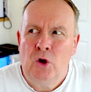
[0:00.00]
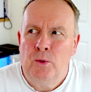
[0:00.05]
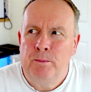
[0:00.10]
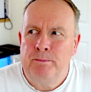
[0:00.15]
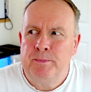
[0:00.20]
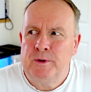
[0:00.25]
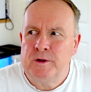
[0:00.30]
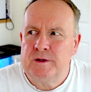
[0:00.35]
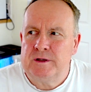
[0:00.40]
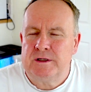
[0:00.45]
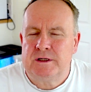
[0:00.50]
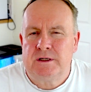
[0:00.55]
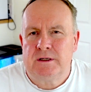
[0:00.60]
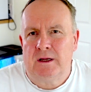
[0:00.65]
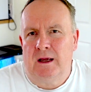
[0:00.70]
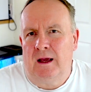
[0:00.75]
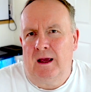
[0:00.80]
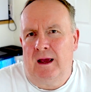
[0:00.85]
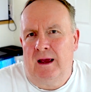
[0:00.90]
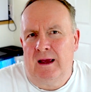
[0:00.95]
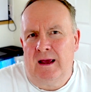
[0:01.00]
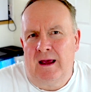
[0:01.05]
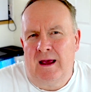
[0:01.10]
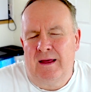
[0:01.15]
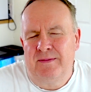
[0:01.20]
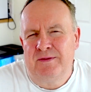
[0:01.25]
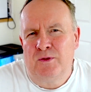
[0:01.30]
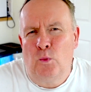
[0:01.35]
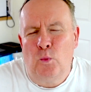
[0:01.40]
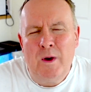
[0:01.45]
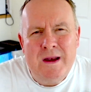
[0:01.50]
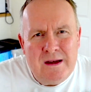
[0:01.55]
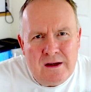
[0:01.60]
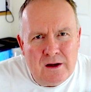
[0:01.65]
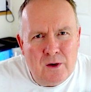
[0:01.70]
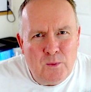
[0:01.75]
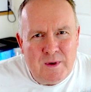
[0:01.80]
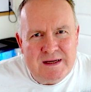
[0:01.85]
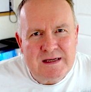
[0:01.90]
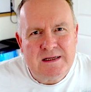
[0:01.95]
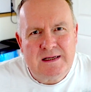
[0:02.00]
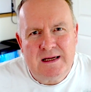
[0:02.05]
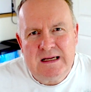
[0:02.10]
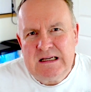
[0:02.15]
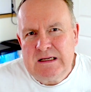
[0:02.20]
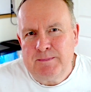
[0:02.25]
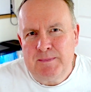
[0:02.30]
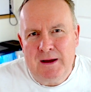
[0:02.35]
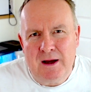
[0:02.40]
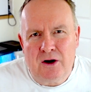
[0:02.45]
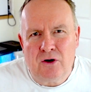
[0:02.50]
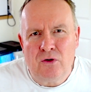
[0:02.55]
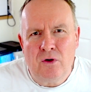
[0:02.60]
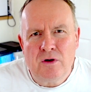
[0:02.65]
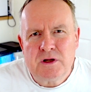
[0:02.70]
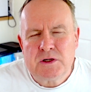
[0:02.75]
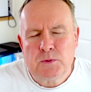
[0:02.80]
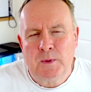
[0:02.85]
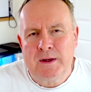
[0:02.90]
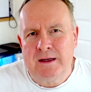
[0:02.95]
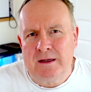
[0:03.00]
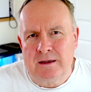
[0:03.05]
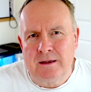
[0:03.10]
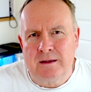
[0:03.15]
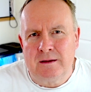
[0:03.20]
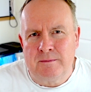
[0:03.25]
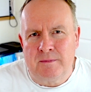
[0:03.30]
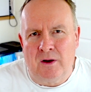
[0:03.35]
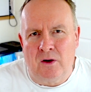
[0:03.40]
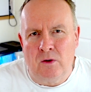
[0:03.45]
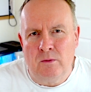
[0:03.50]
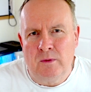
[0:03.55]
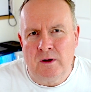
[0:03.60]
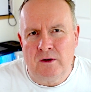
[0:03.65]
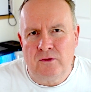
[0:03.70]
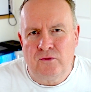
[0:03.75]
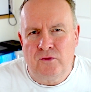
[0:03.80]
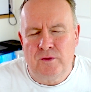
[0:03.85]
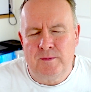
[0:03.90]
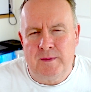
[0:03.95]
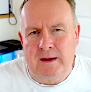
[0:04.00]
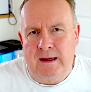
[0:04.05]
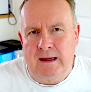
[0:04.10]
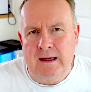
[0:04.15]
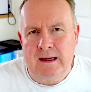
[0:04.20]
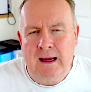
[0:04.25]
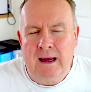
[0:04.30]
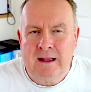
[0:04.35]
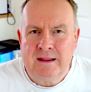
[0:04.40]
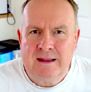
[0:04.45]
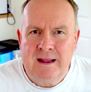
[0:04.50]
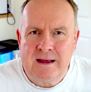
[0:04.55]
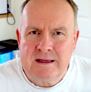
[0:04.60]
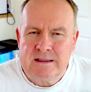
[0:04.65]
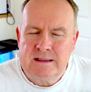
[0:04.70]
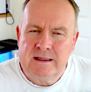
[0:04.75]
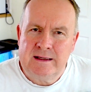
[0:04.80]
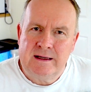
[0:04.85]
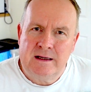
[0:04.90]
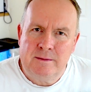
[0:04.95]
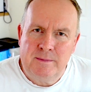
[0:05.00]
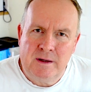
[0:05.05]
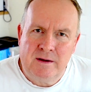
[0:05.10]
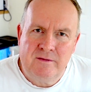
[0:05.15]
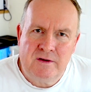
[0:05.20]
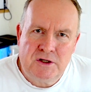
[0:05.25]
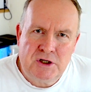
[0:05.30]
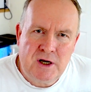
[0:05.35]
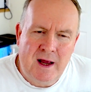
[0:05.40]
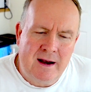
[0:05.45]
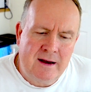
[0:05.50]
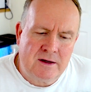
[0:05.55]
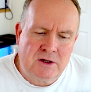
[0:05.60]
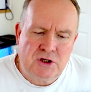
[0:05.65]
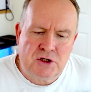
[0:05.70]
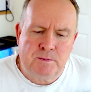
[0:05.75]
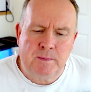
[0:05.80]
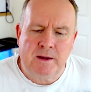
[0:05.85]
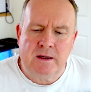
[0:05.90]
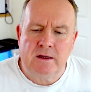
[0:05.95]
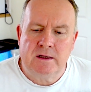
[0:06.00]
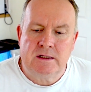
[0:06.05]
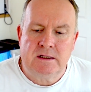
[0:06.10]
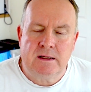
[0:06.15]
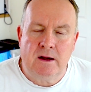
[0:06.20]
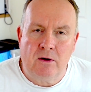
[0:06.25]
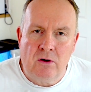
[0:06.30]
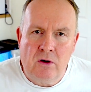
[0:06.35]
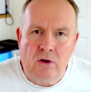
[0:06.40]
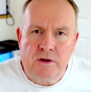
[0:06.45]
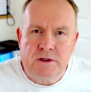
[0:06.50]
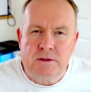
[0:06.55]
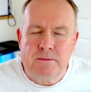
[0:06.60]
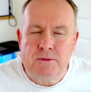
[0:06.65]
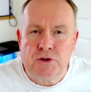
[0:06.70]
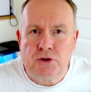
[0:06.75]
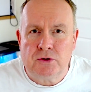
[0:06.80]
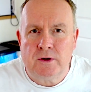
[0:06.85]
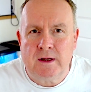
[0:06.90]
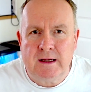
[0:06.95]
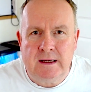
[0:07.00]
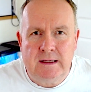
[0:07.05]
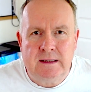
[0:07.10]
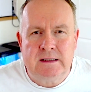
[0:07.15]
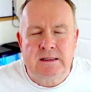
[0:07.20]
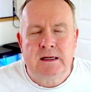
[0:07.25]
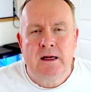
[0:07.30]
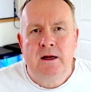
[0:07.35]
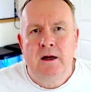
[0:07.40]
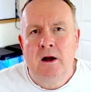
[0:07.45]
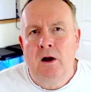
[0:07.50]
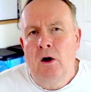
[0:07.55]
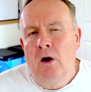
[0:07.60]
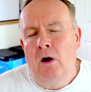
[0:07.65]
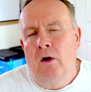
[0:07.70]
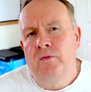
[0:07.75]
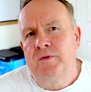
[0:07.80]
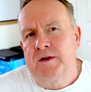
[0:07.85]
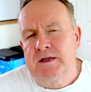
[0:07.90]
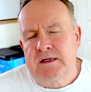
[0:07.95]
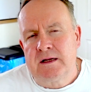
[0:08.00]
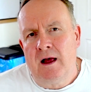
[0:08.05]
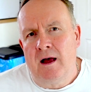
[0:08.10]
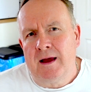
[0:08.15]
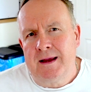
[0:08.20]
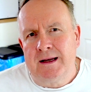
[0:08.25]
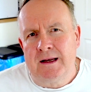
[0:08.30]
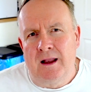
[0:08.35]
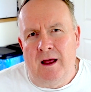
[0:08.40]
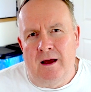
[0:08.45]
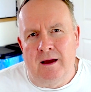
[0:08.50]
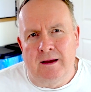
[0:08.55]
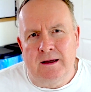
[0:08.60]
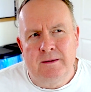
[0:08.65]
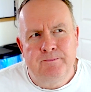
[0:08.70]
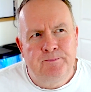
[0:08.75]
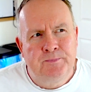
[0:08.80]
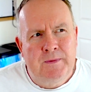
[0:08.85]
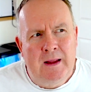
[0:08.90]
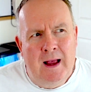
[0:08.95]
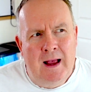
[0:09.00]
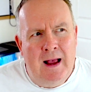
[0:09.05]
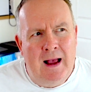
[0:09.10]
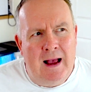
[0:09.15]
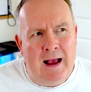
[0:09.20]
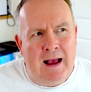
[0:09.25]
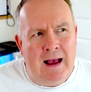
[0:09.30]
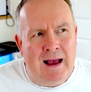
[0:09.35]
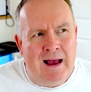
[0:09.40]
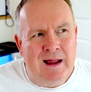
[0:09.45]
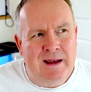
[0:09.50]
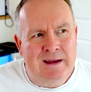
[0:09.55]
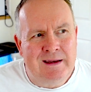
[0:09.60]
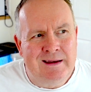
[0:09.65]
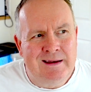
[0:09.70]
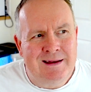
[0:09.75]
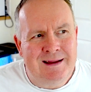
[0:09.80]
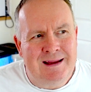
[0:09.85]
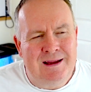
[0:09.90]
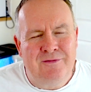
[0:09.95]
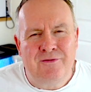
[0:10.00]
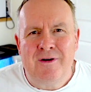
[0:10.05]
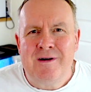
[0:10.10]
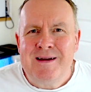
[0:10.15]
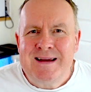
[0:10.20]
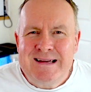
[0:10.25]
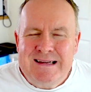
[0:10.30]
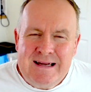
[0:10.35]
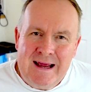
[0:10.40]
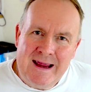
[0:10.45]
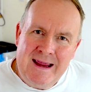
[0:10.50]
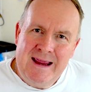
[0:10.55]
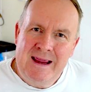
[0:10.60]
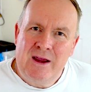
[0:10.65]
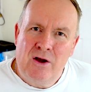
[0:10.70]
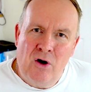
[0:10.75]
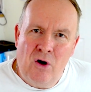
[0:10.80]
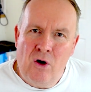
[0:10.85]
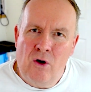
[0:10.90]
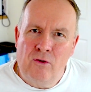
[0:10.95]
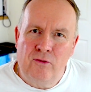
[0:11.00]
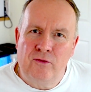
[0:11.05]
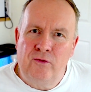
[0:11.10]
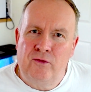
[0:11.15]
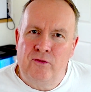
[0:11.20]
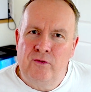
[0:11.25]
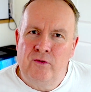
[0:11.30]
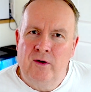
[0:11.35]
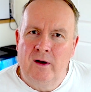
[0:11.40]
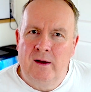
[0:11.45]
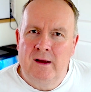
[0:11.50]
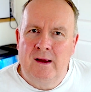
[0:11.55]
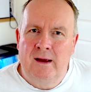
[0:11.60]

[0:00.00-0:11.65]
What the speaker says: But the window seems to be a crosswind at the moment for me, and that's a little bit of a challenge because there are some trees on the sideline, and if I take off